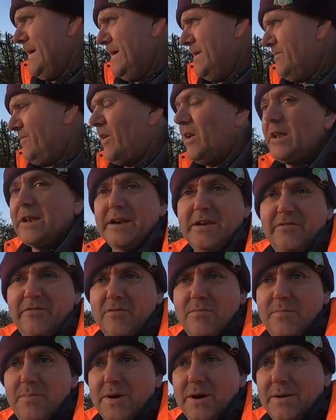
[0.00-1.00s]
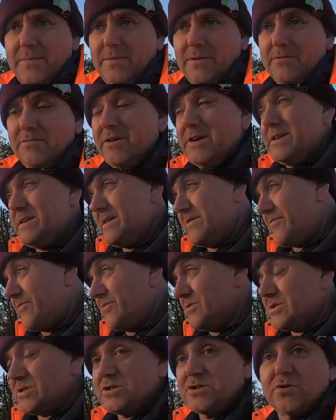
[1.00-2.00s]
follow different people, read
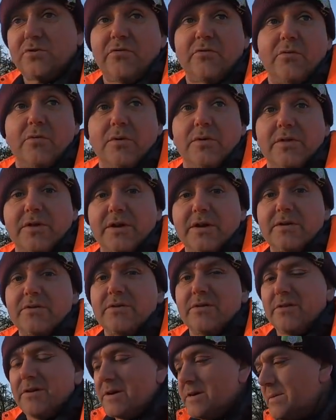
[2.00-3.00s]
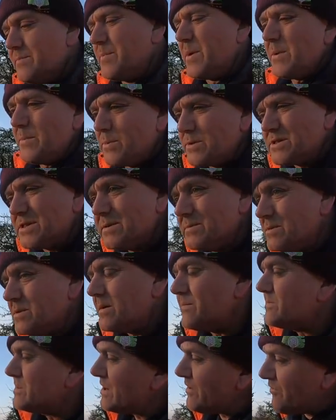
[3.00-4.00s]
different stuff and one thing and another, and people seem to
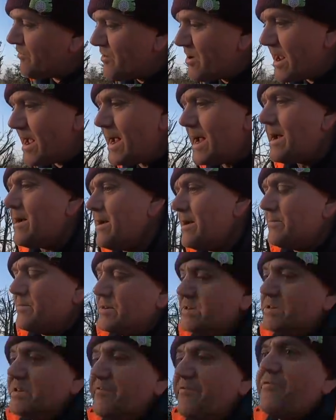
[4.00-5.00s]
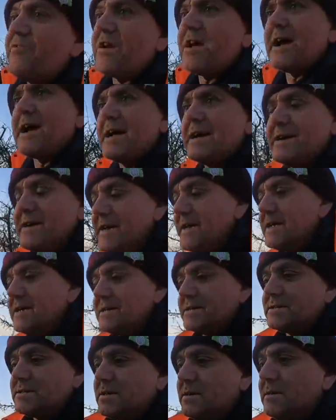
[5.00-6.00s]
have different
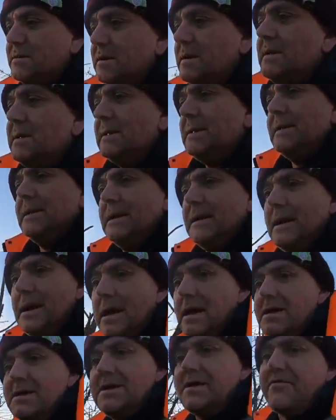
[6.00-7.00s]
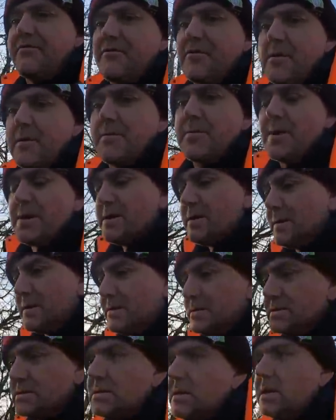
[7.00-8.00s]
ideas and different
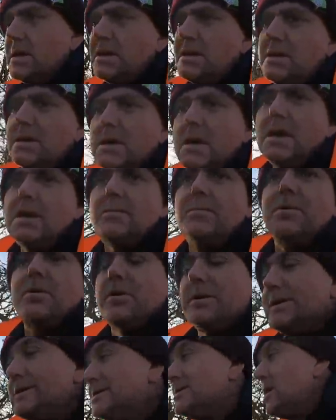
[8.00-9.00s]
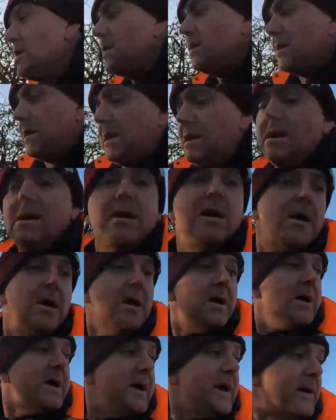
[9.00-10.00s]
opinions, and but it
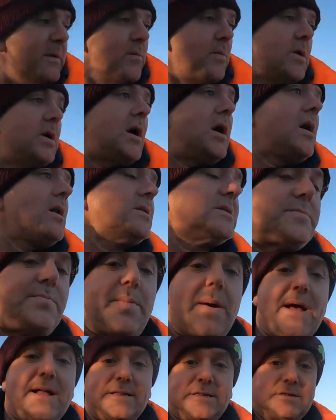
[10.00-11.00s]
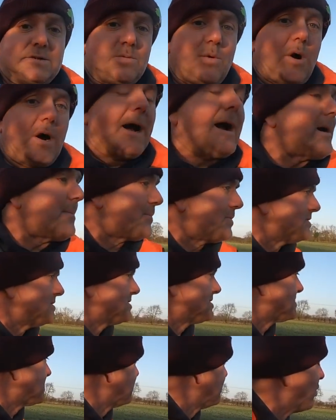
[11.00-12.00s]
all depends what
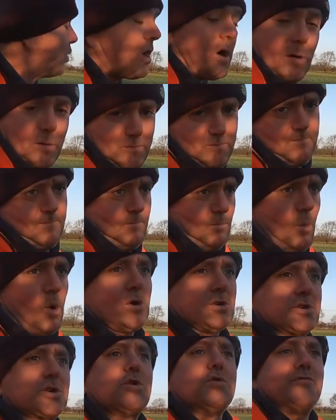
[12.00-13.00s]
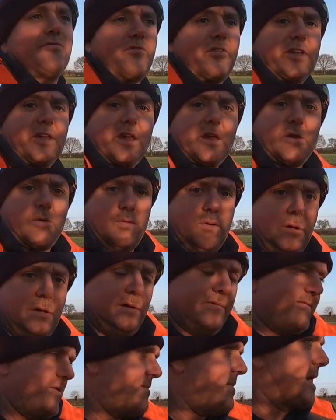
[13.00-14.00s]
happens, what's good for you,
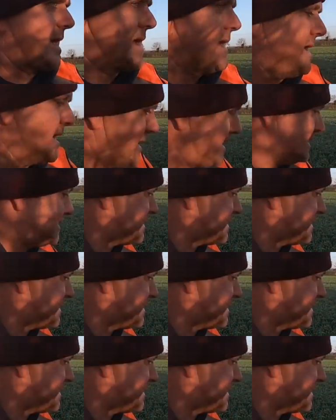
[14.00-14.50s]
if I'm making any